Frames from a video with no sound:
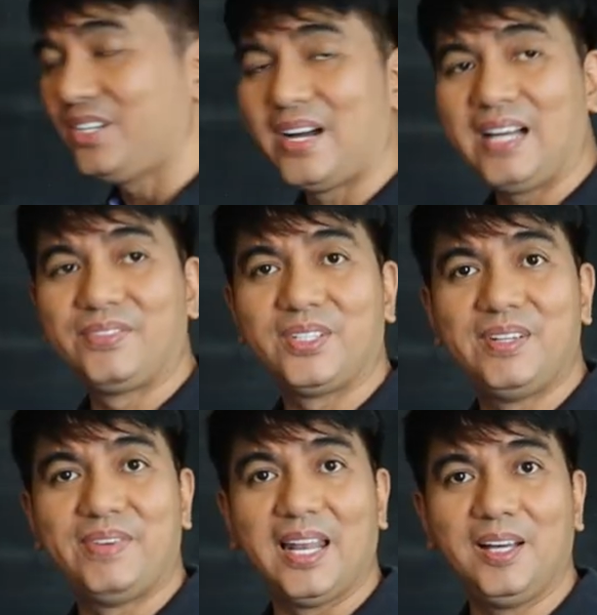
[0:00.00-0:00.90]
You have to
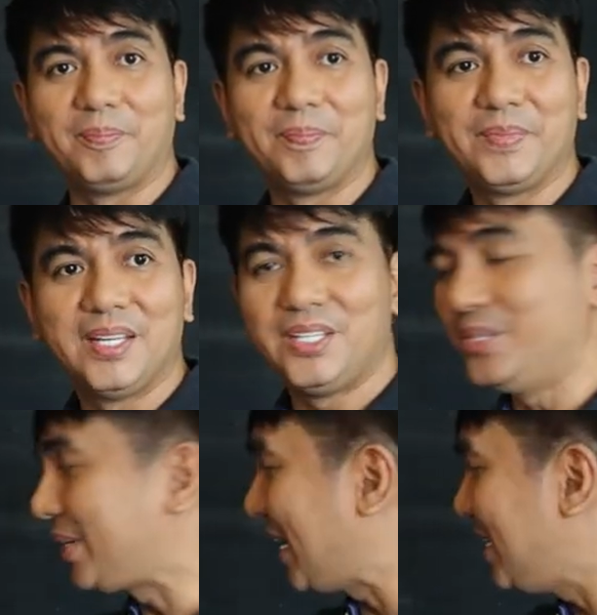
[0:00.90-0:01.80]
develop.
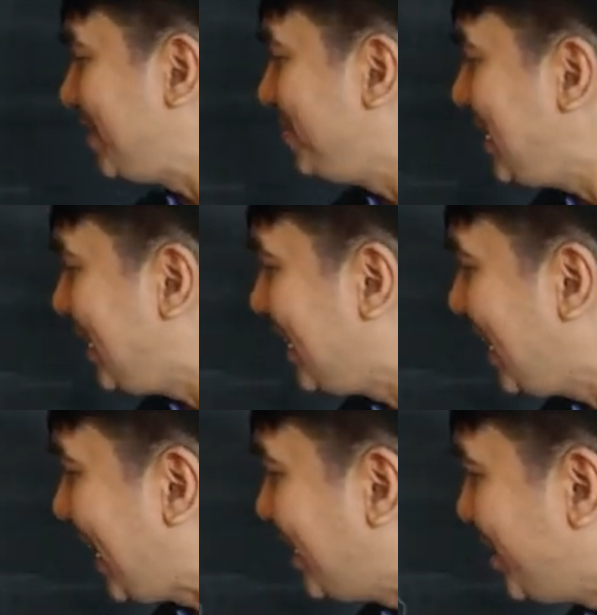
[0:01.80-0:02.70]
You can
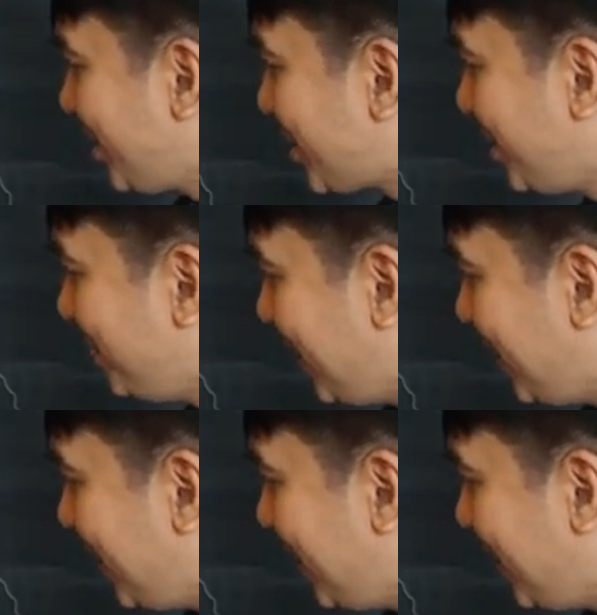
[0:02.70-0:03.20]
be and you should